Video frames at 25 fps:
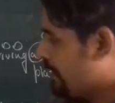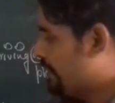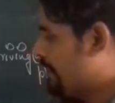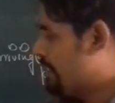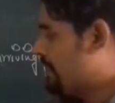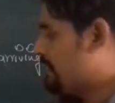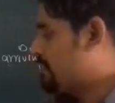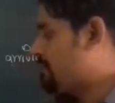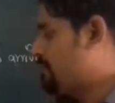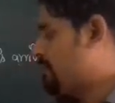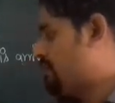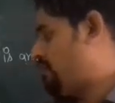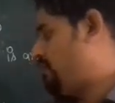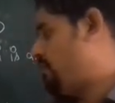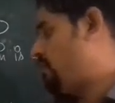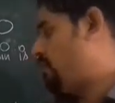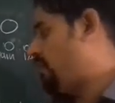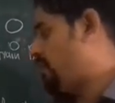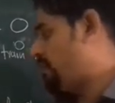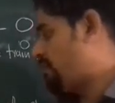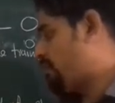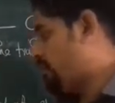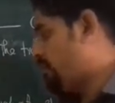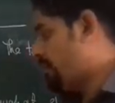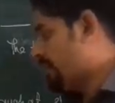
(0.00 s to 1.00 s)
is
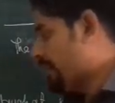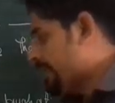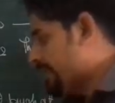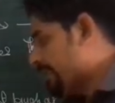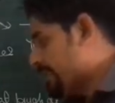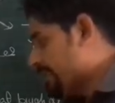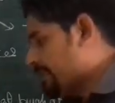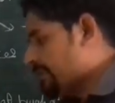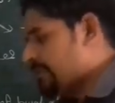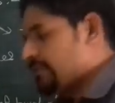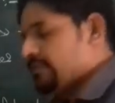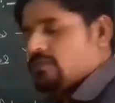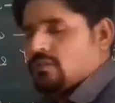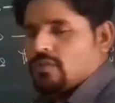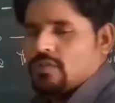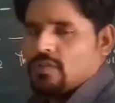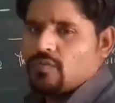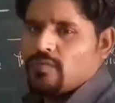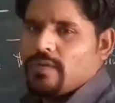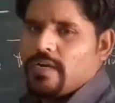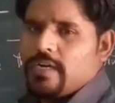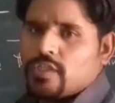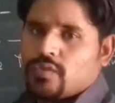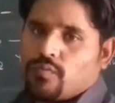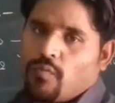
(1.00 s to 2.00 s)
before full date. So
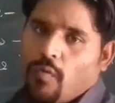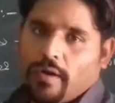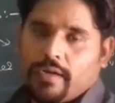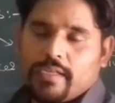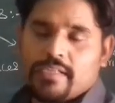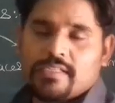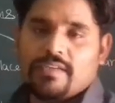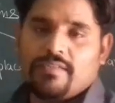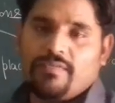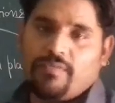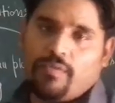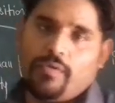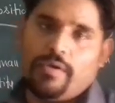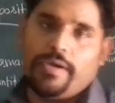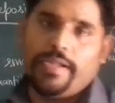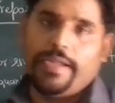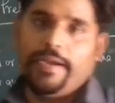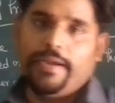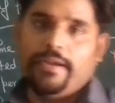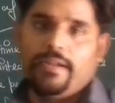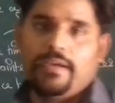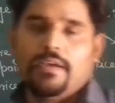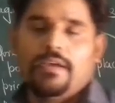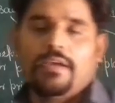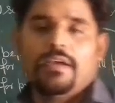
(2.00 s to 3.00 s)
students, what is a full date?